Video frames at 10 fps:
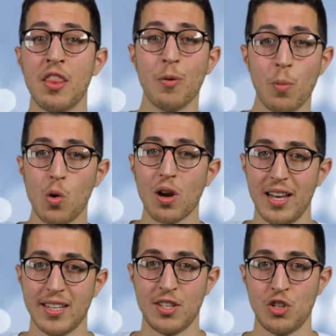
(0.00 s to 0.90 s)
The more
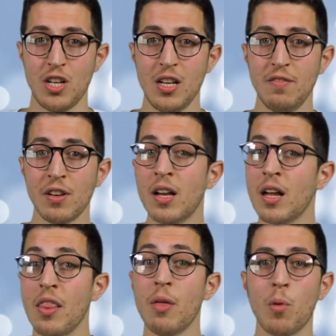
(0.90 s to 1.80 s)
clicks achieved,
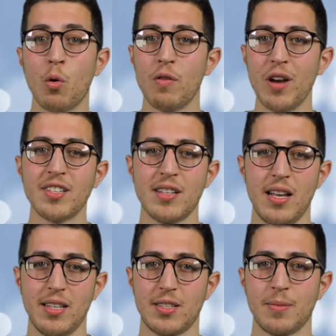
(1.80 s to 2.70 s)
the more it
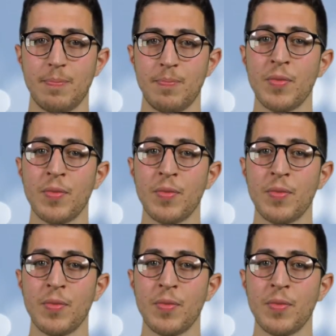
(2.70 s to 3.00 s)
resonates.